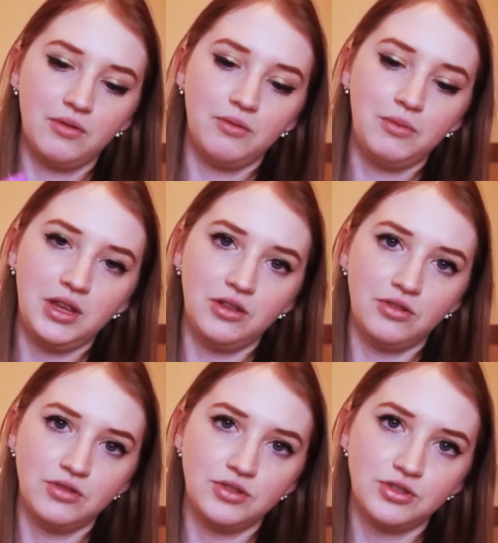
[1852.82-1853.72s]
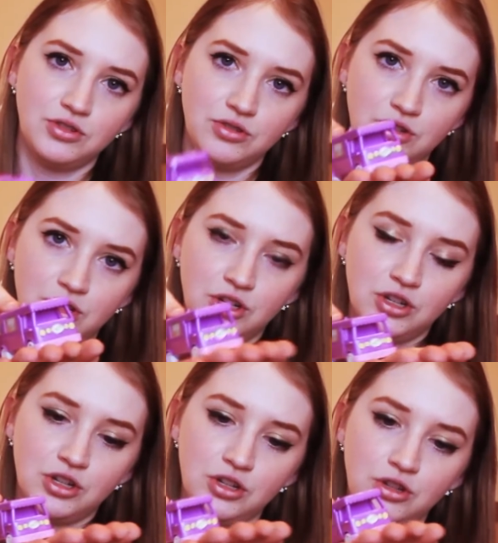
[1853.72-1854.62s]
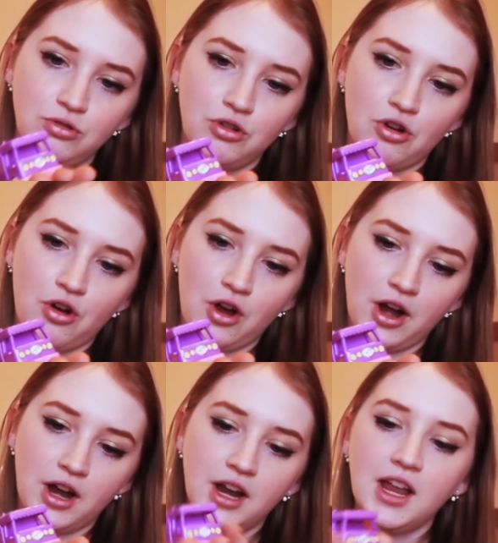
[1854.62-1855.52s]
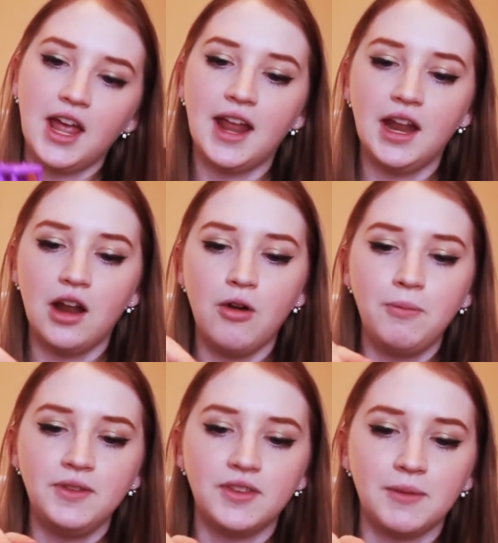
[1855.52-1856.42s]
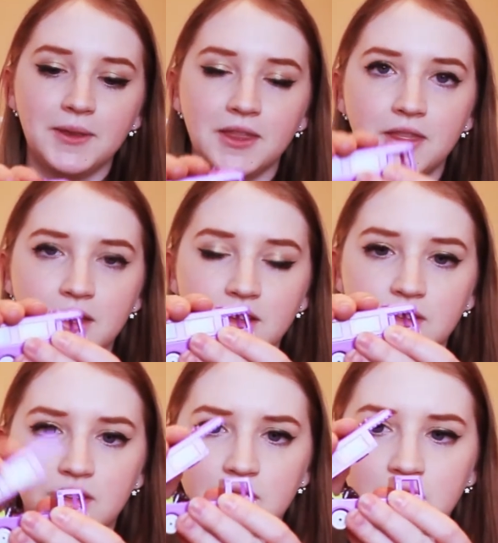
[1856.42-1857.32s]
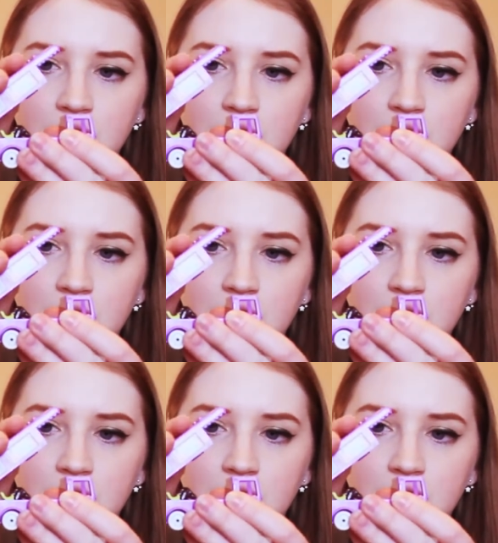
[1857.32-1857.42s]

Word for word: Wheels, little car, and it opens up like this.